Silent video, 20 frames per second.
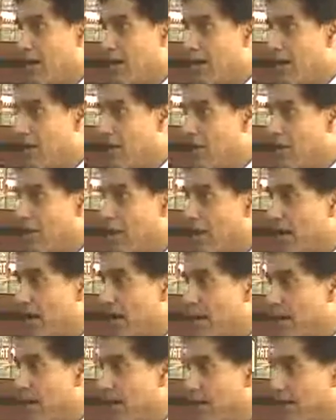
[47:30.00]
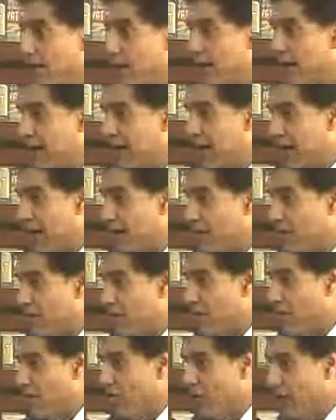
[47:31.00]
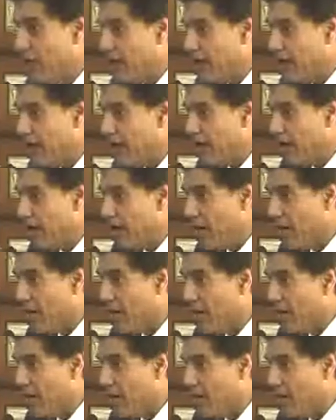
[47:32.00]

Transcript: you can levy tax only on the